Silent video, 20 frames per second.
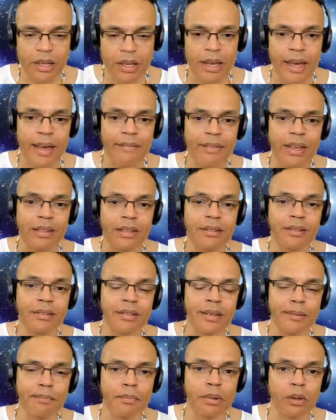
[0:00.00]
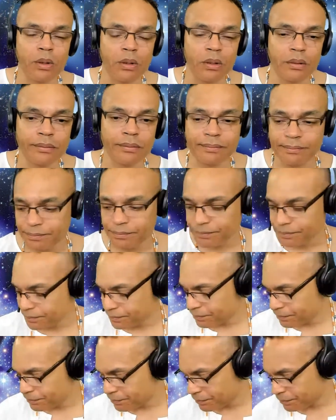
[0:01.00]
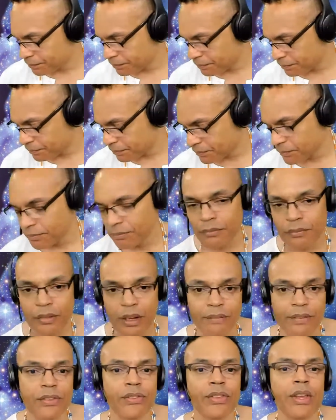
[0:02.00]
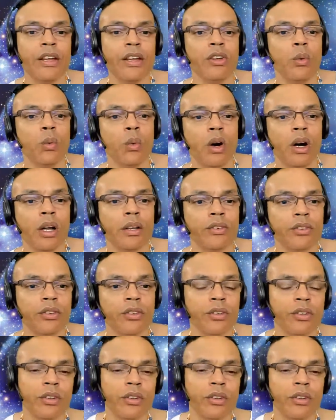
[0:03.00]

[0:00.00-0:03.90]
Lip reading: Have a symbol of the thing you want